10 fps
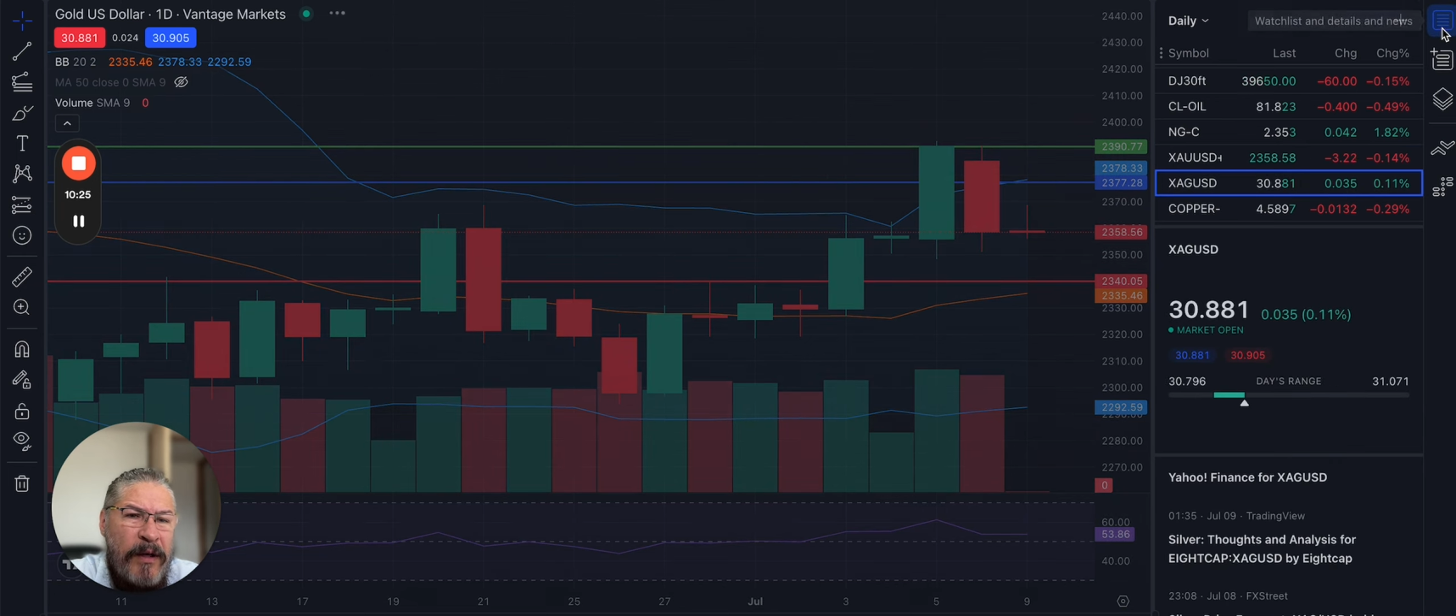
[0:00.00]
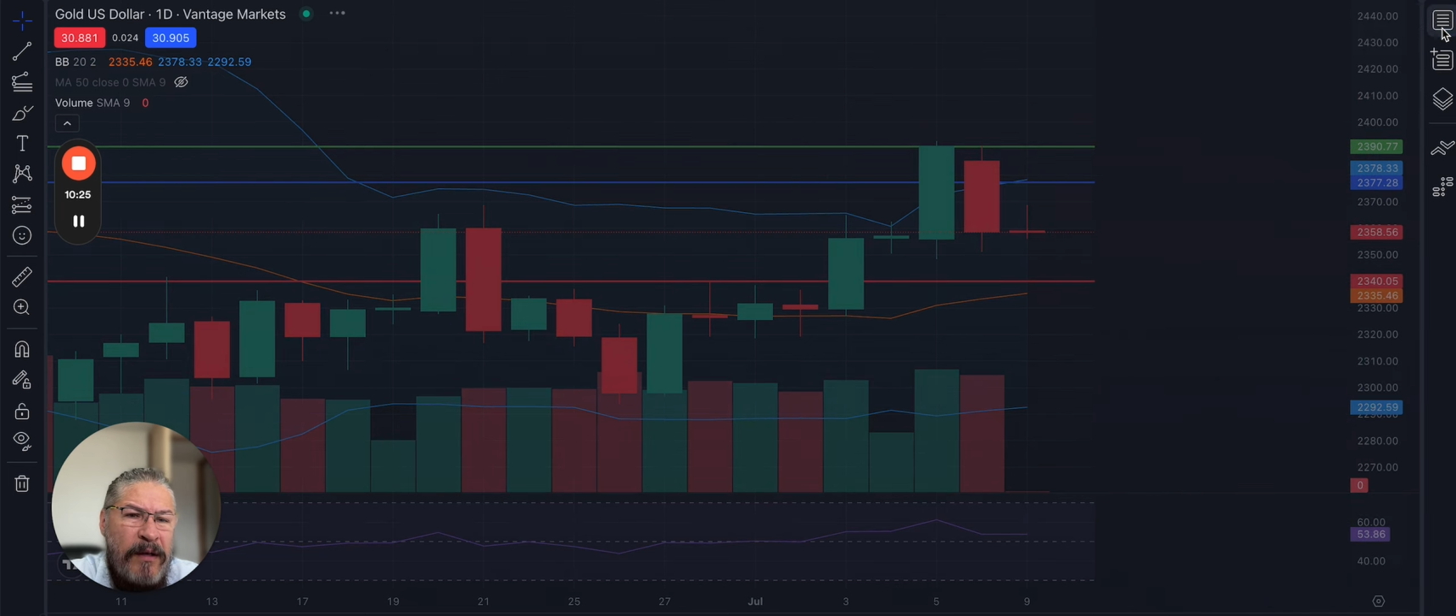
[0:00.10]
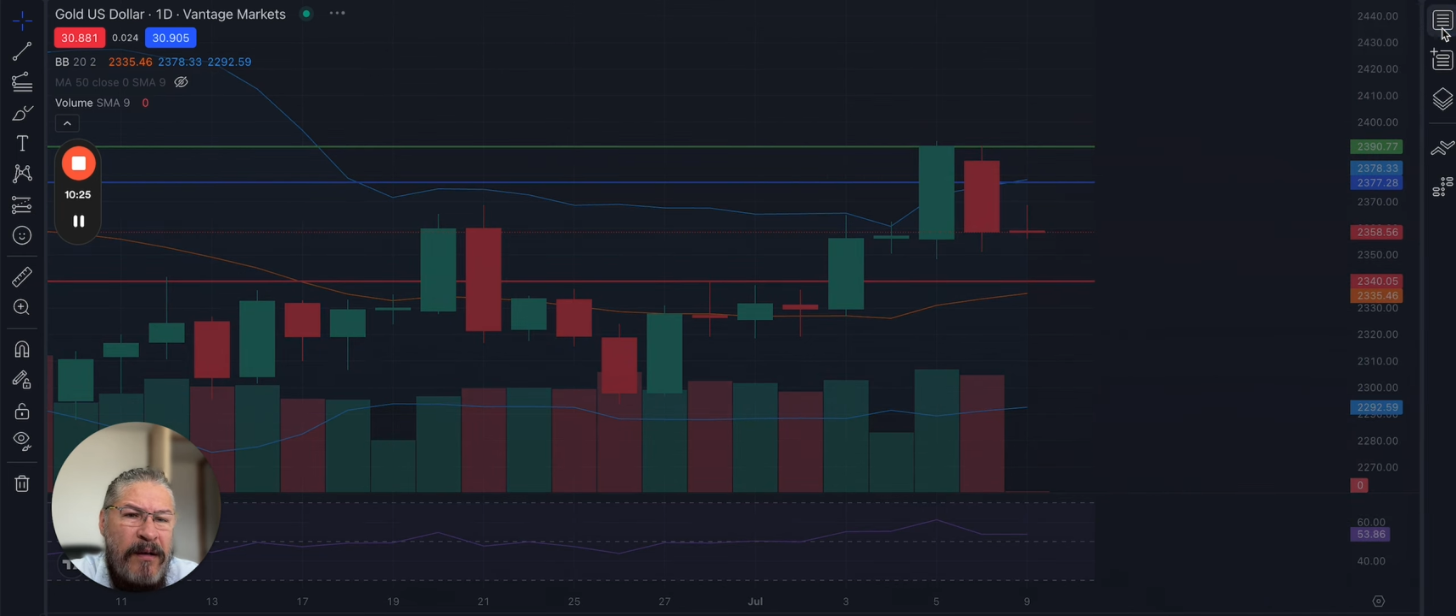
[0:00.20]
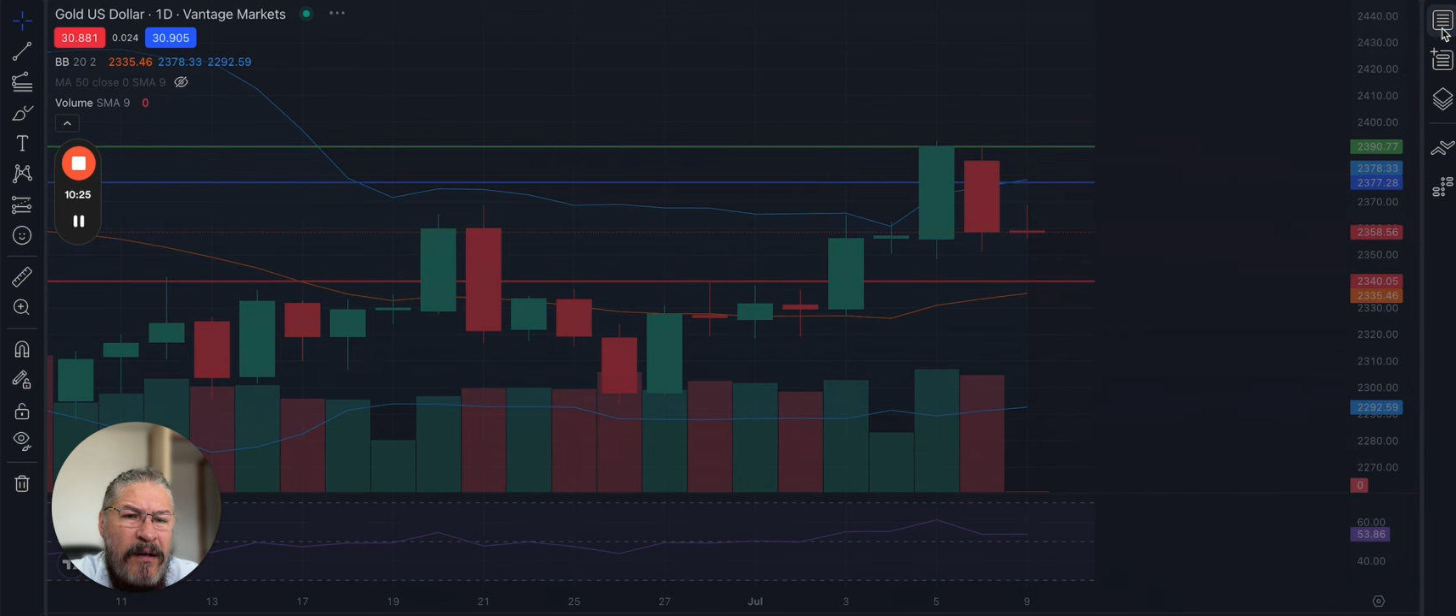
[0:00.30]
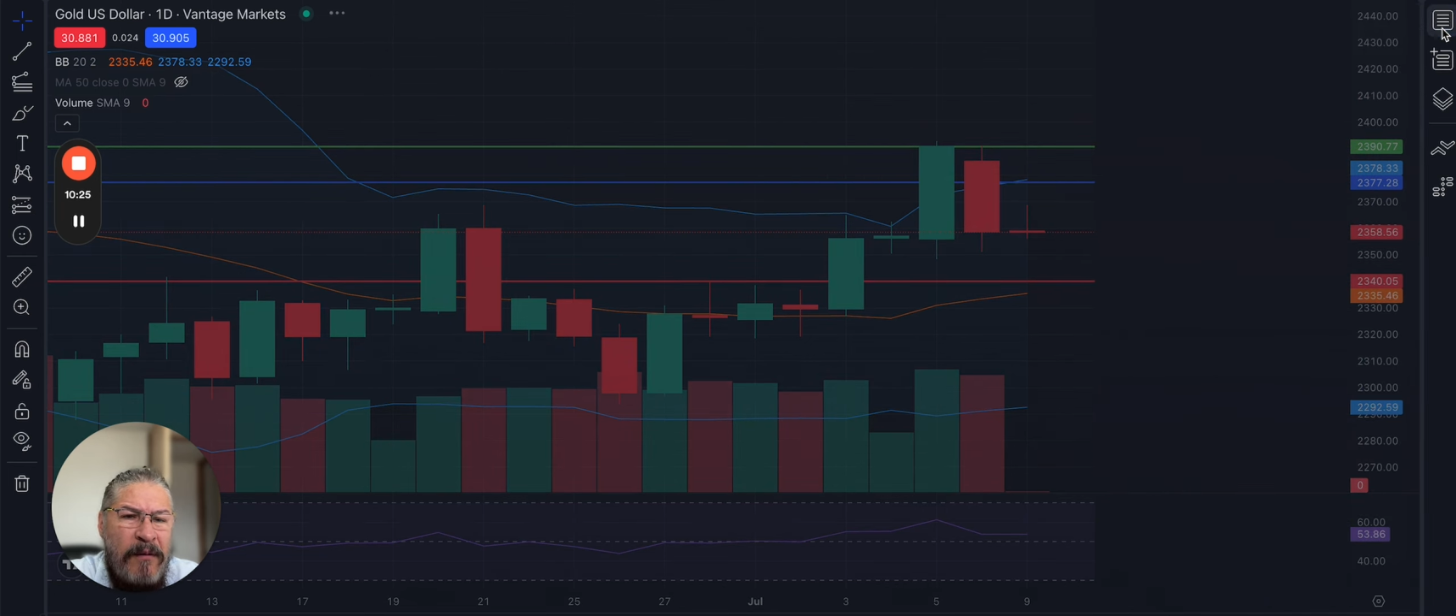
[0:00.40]

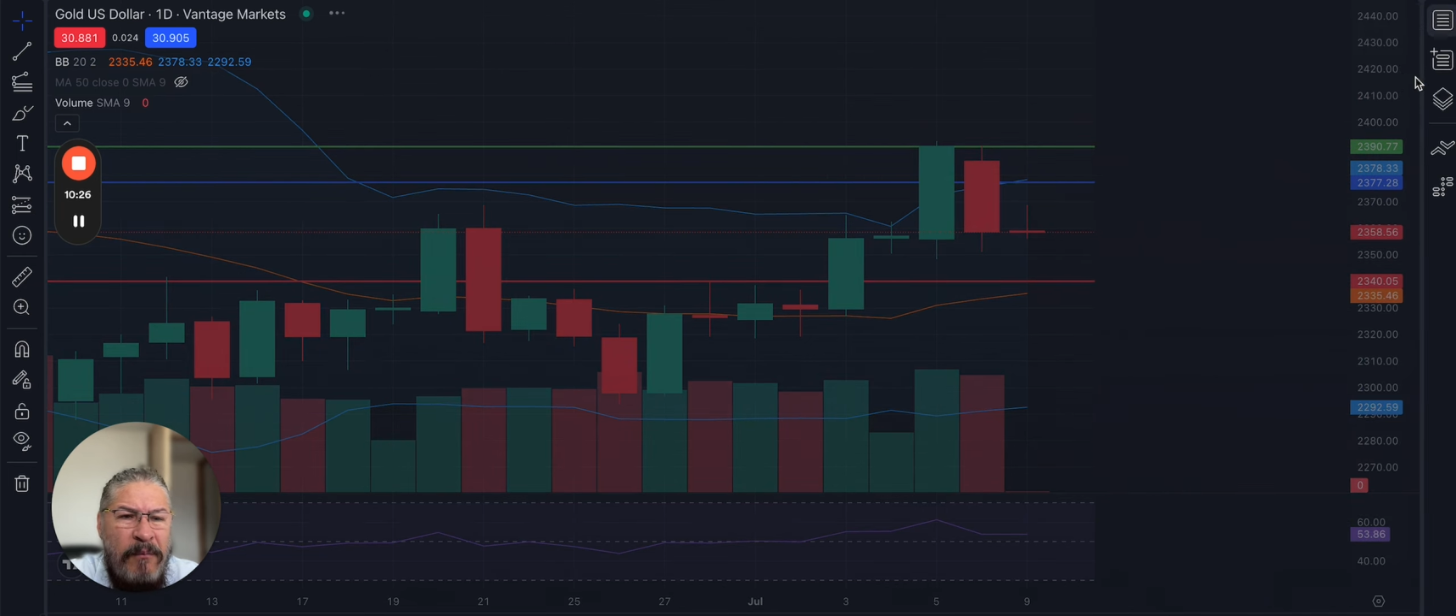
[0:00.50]
way,